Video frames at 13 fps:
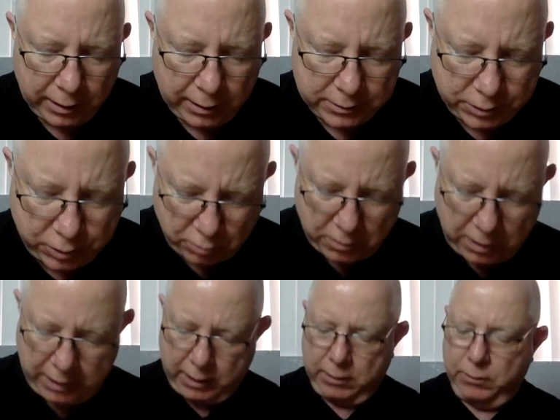So
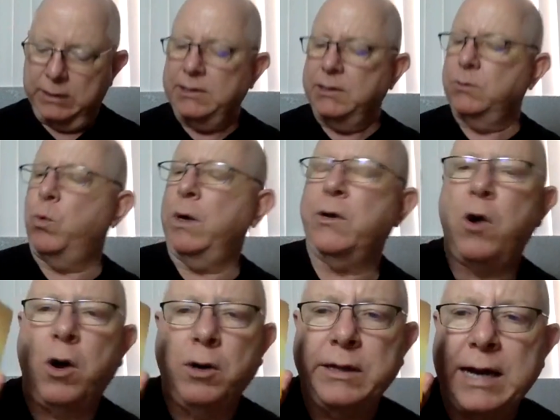this is one
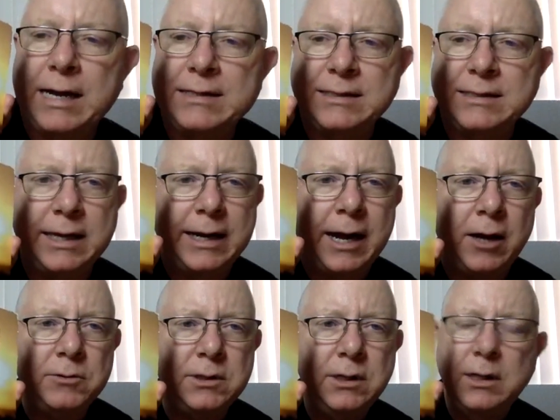card that I sent
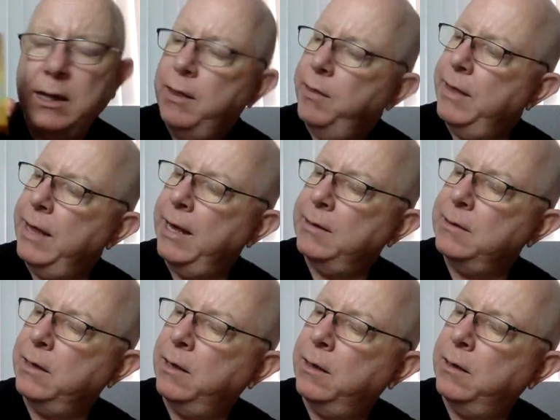out that
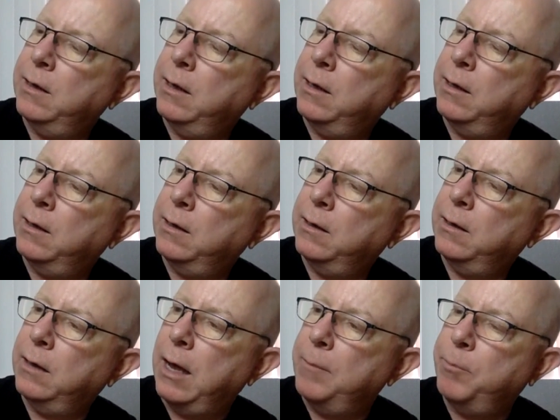I
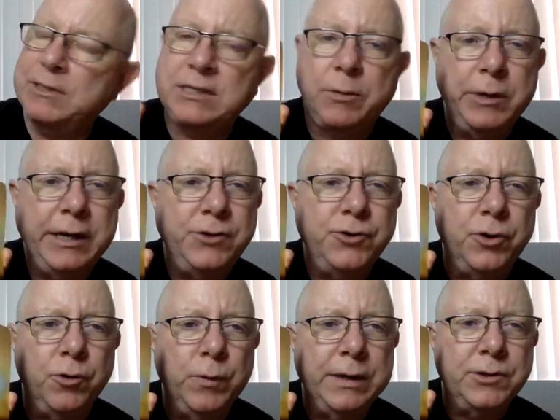put someone into a
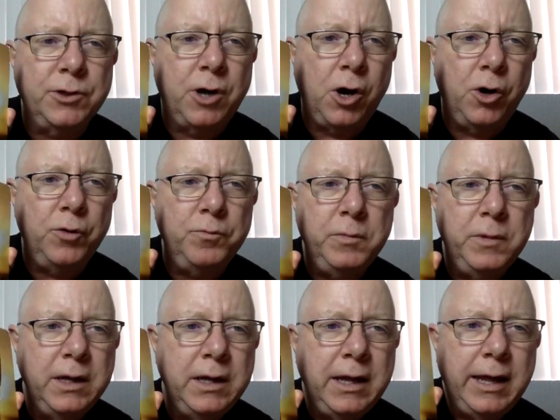rental home,
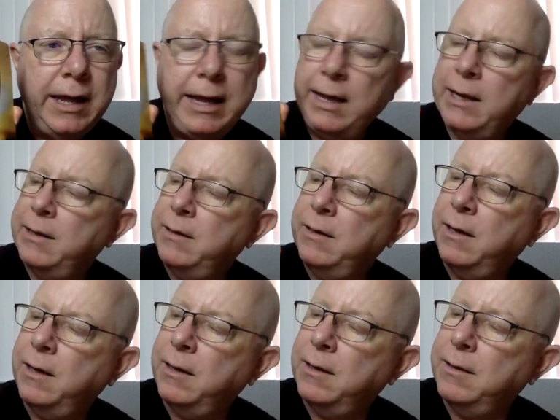and
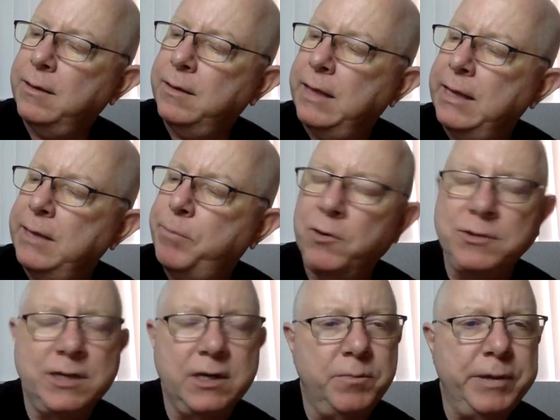they
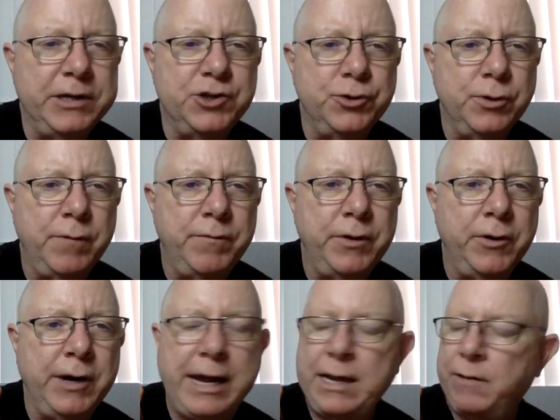posted a picture of
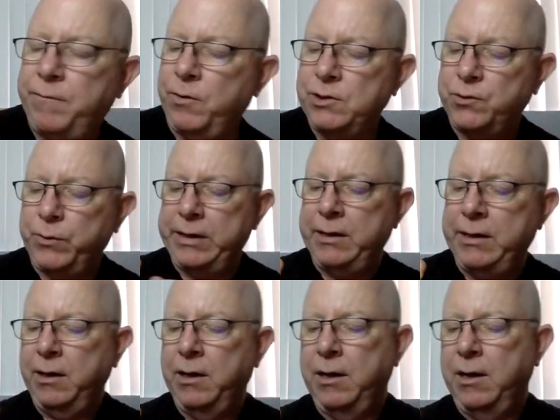their anniversary,
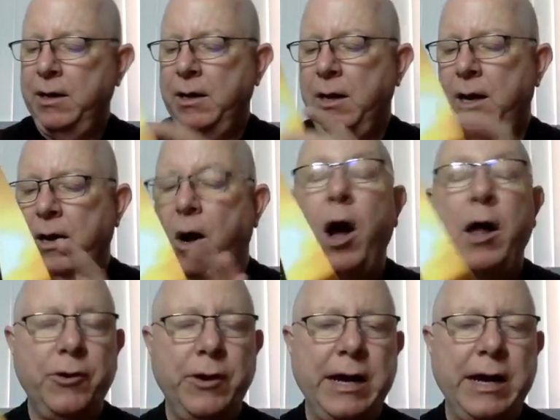on their